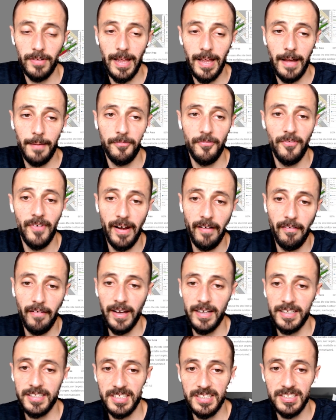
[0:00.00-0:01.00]

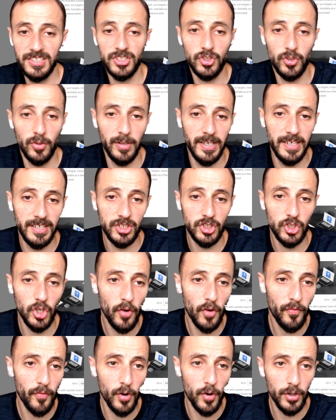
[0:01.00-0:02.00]
veras, and so on and so
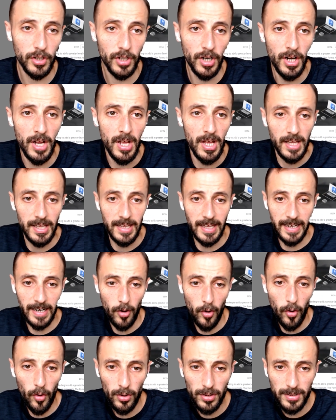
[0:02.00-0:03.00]
forth. Like
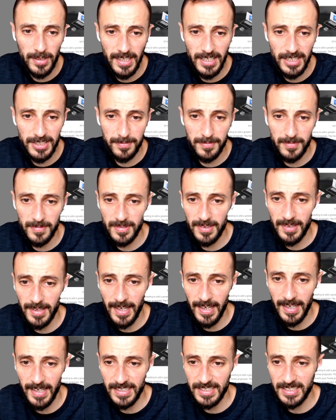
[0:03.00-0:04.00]
all these
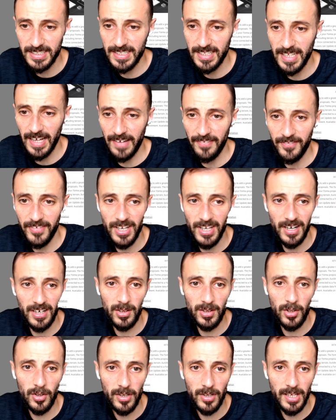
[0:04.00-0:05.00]
things that we are
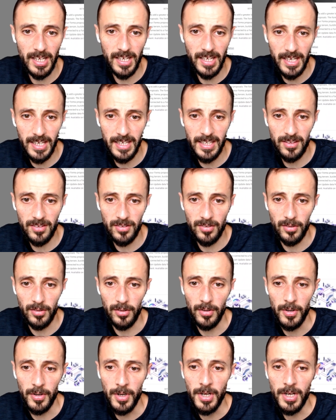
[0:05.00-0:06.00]
looking into
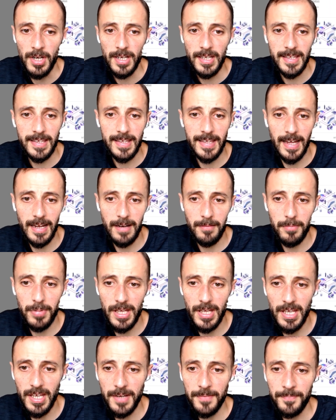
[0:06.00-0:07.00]
can
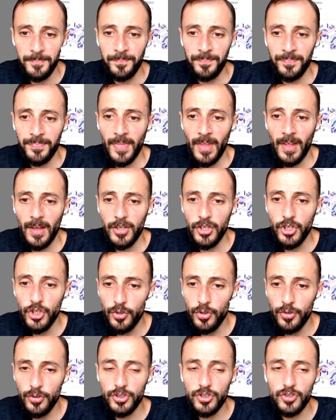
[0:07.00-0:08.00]
be
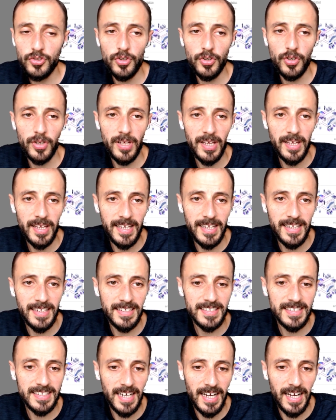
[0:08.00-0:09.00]
used
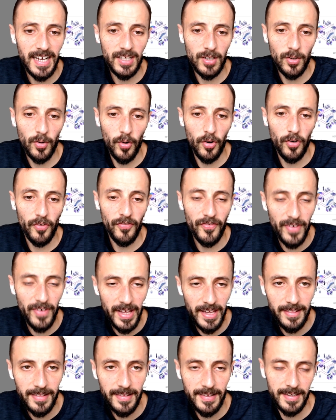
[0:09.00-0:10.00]
inside or with
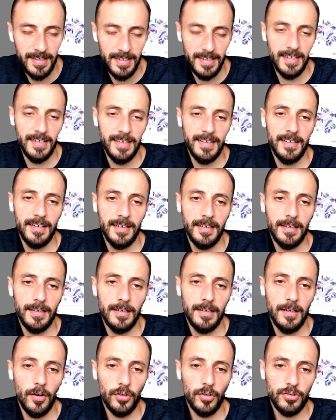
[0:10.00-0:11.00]

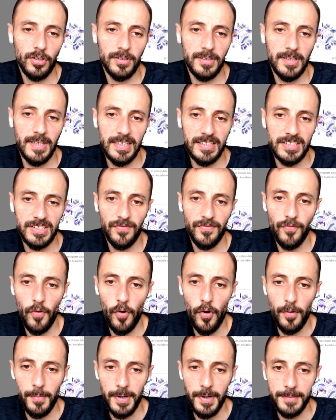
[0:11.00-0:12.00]
Autodesk
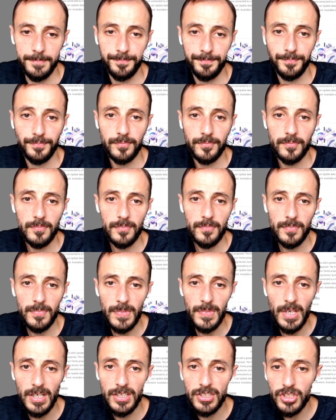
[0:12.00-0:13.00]
Forma.
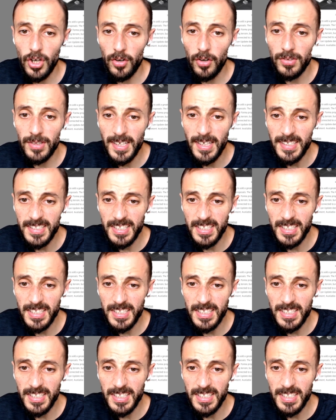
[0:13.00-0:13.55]
So this is